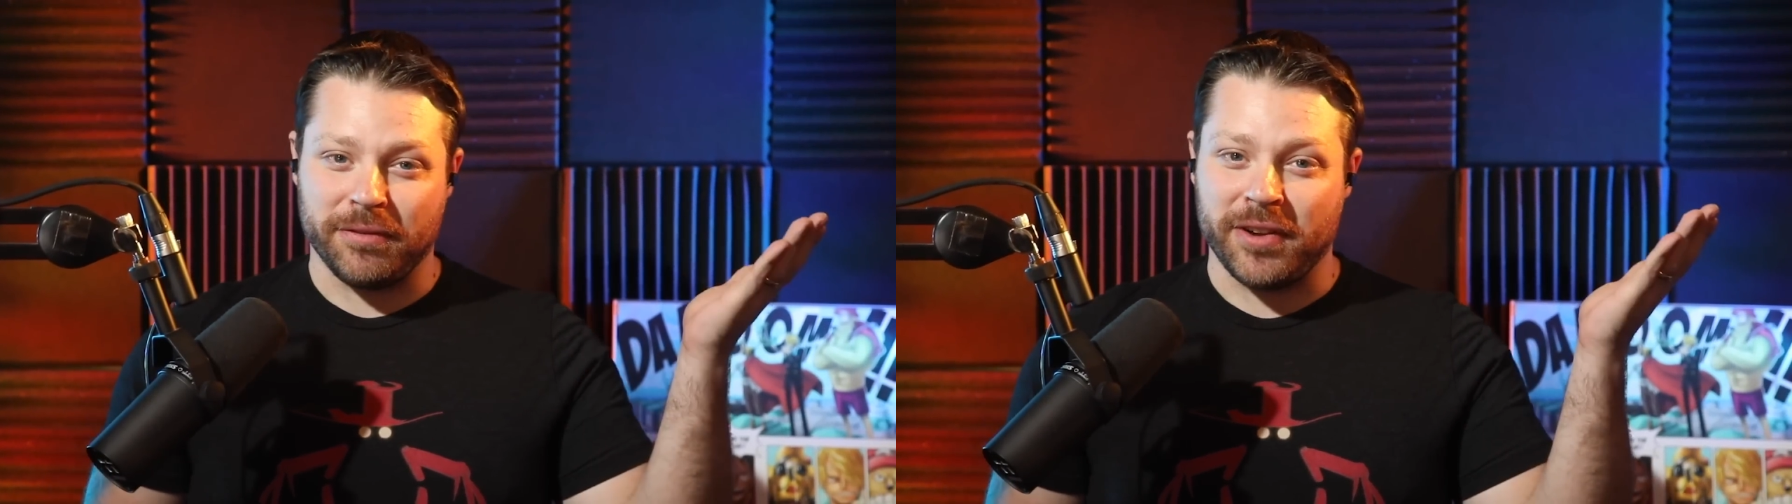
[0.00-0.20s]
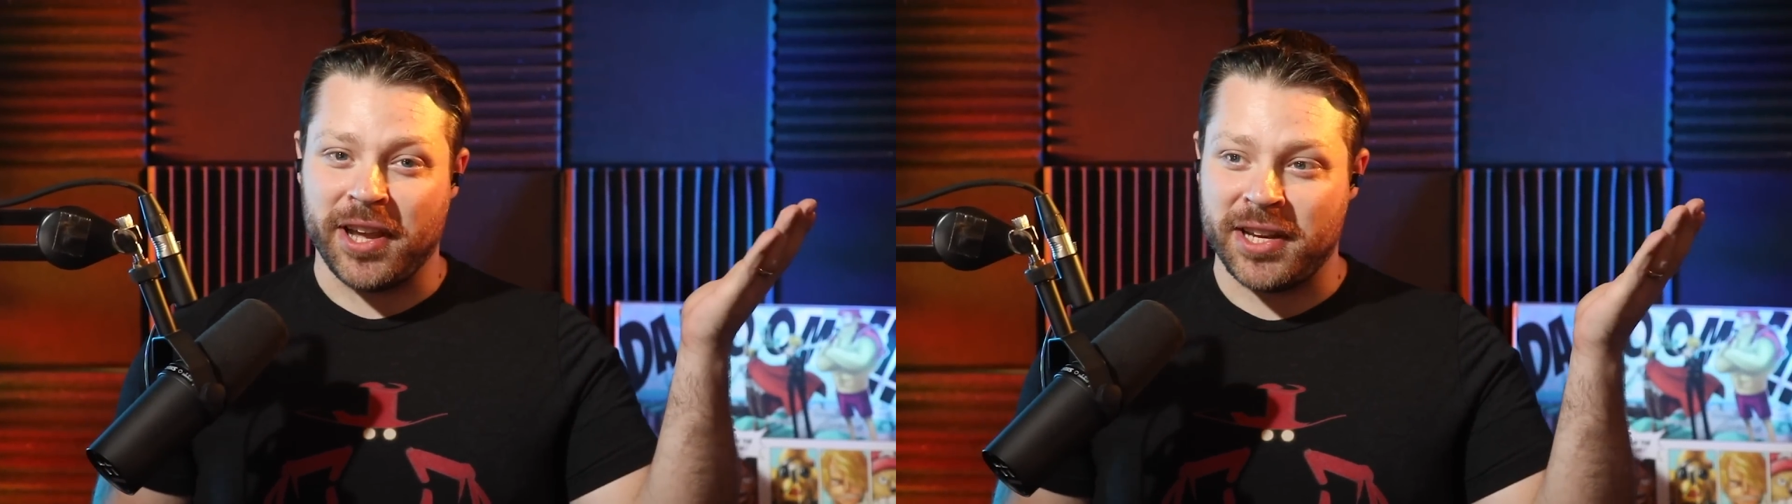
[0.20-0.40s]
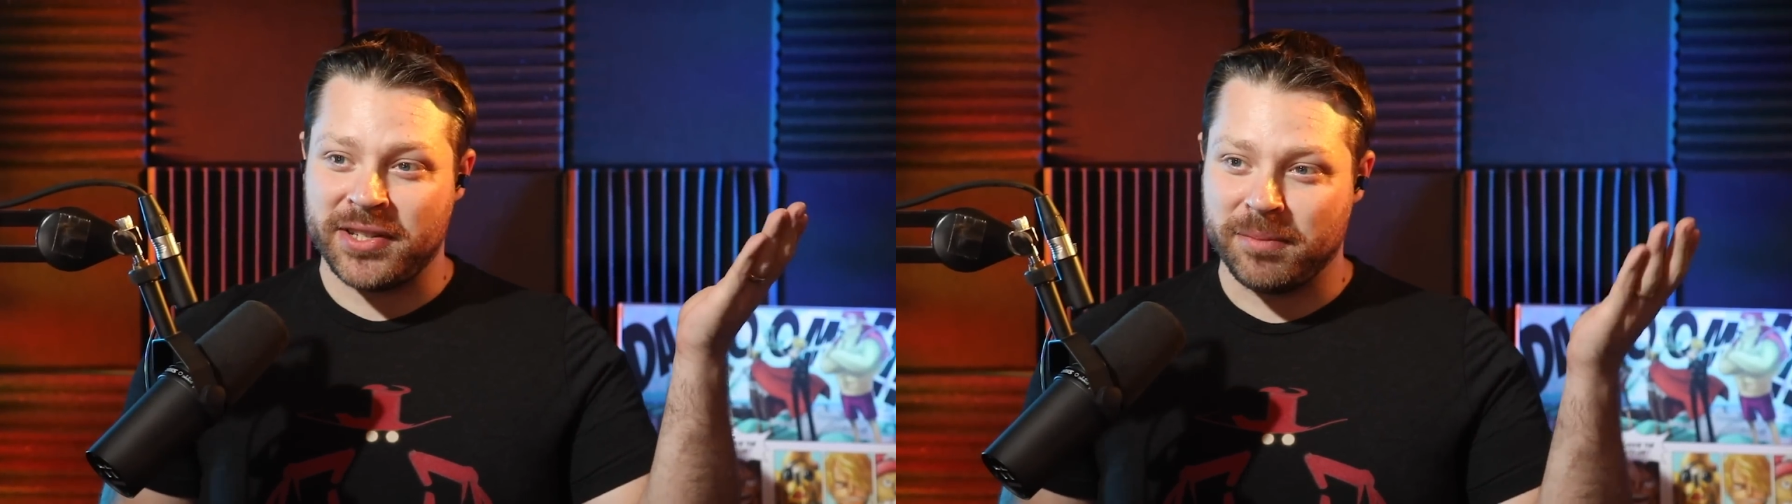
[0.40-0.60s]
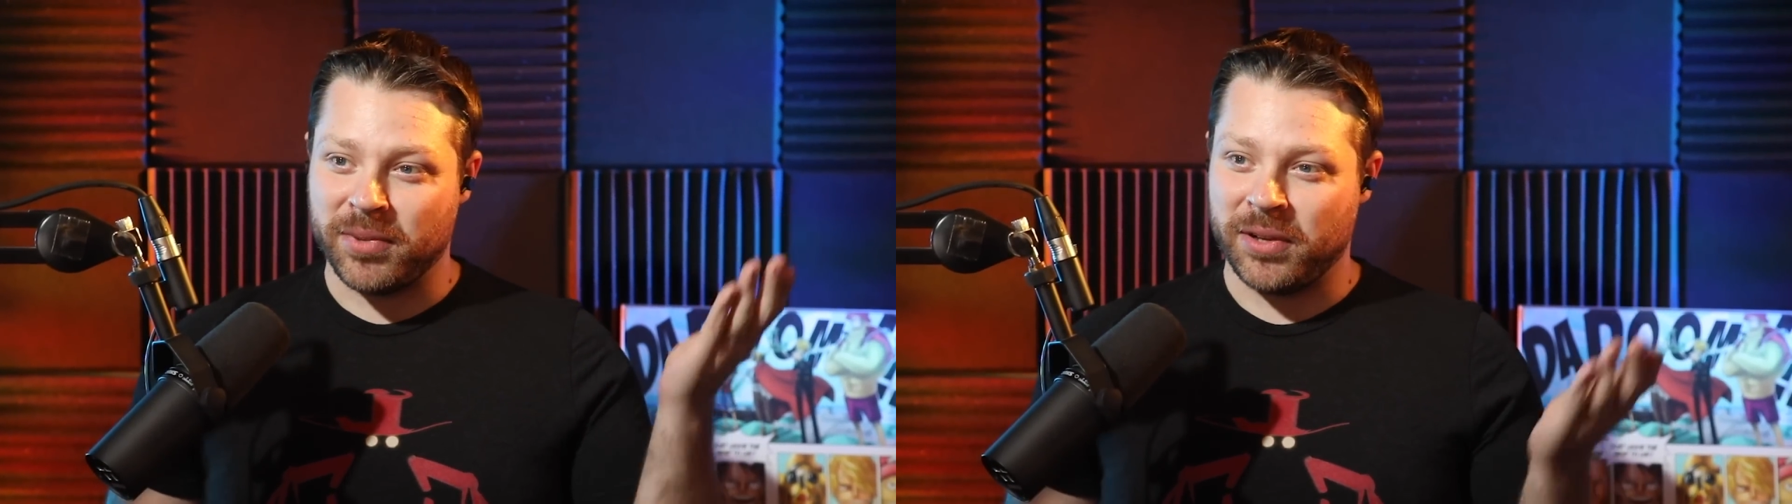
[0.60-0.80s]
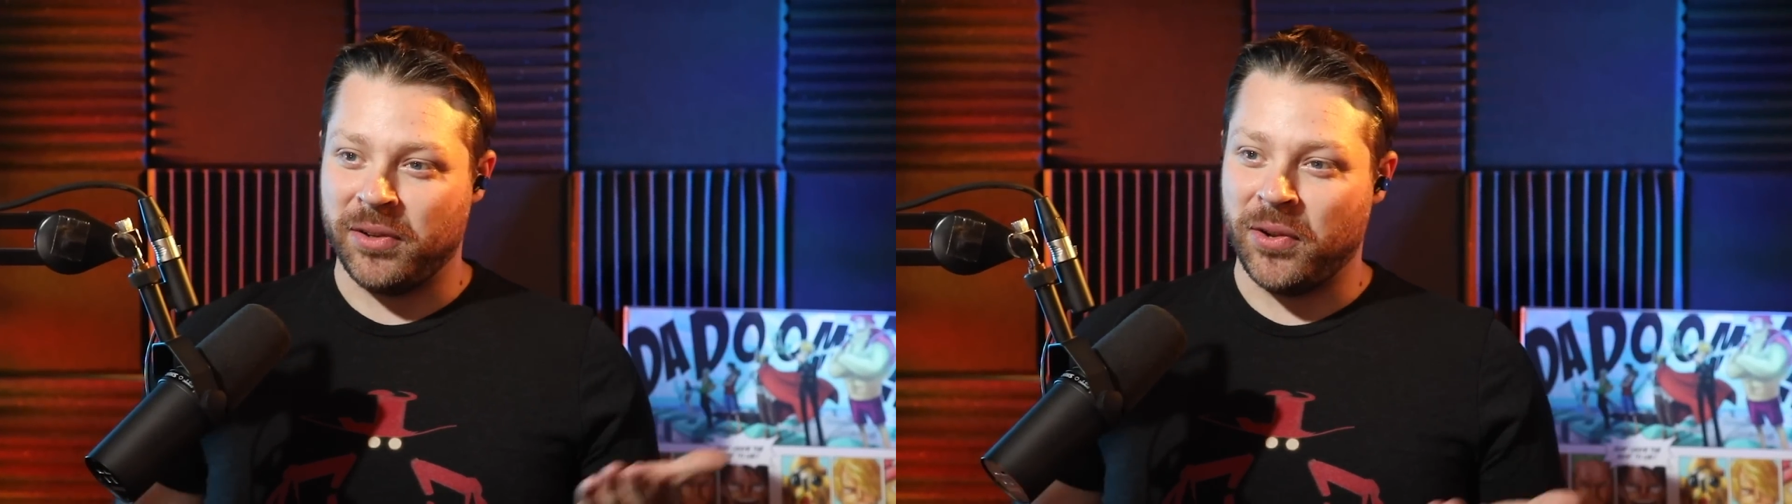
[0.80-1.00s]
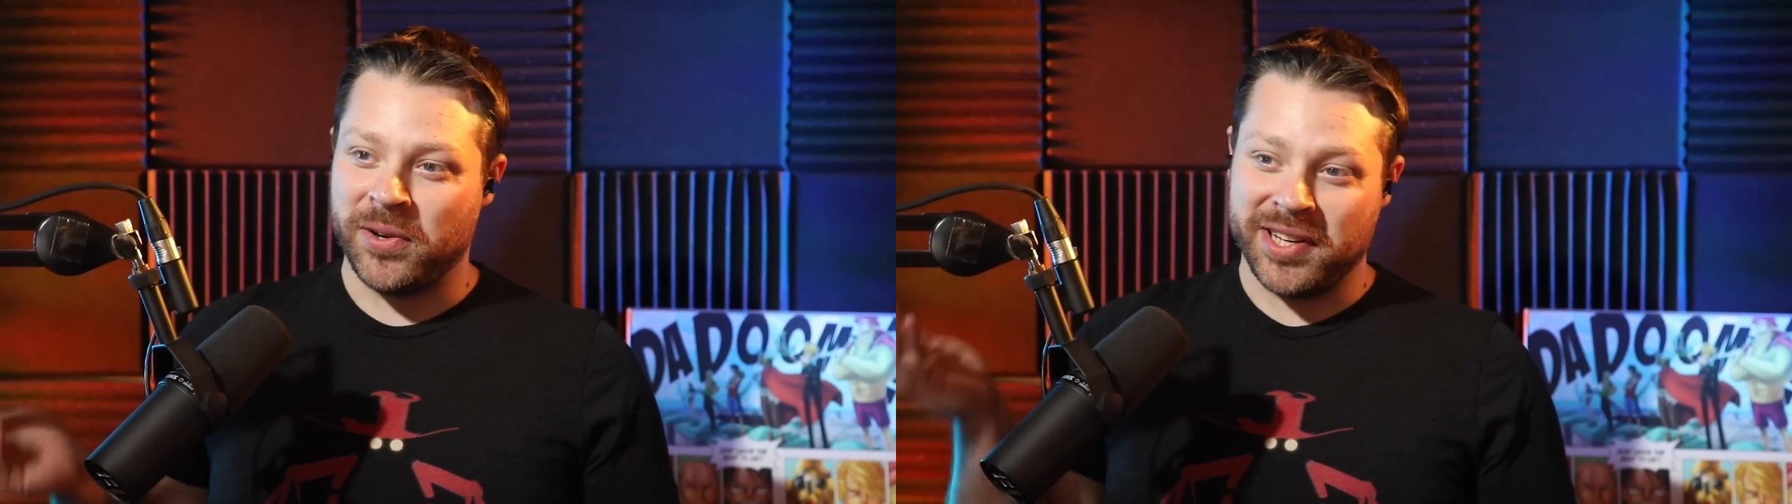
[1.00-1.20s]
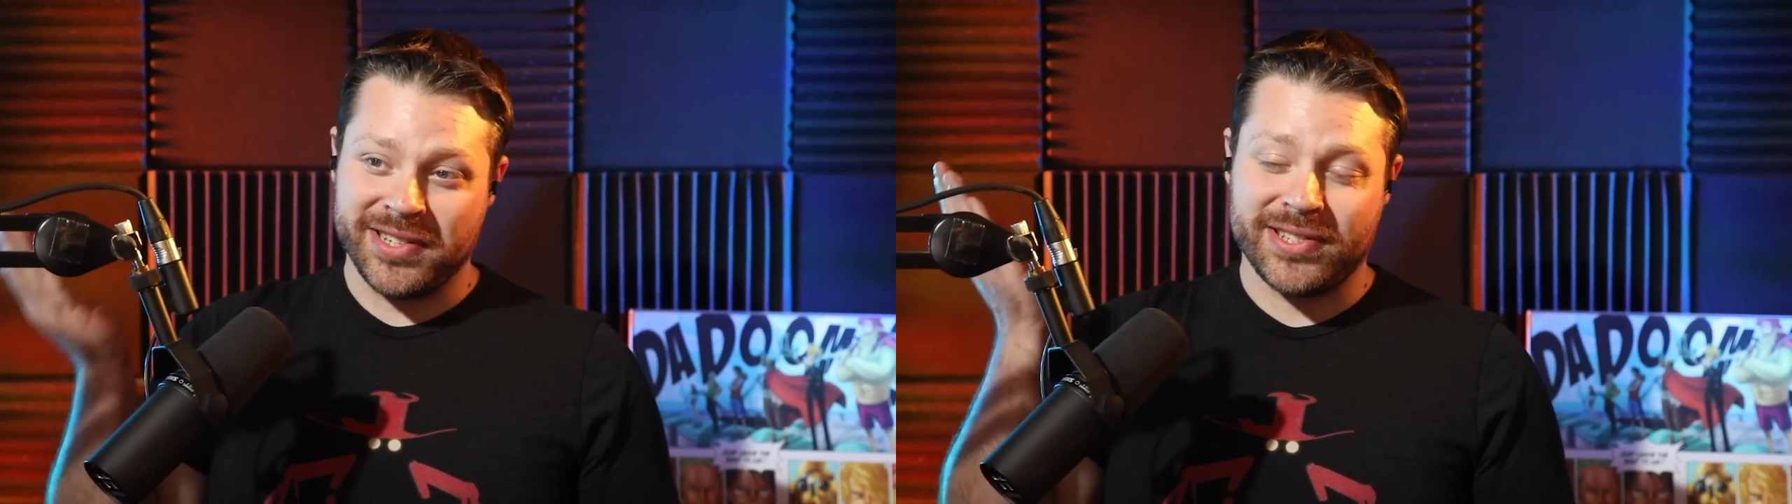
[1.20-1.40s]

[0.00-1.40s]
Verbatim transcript: fight, but Law is